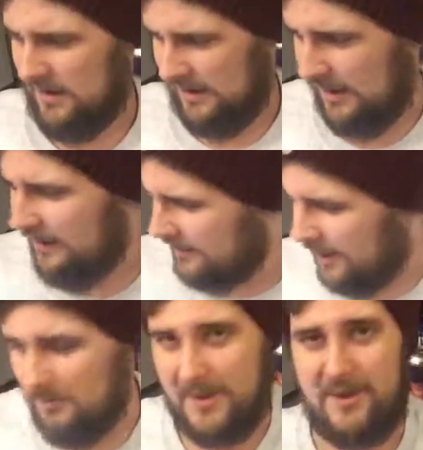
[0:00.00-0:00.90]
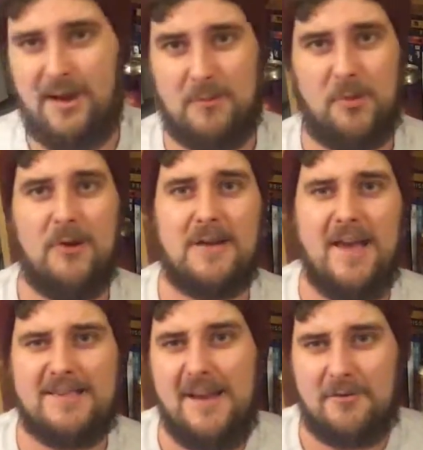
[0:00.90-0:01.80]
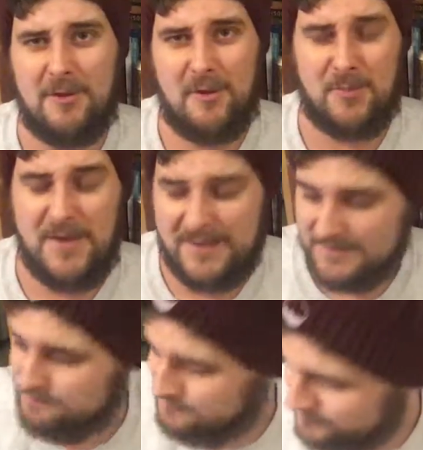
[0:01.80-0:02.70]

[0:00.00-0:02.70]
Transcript: Uh. Oh my god, I'm so gassy after those beers.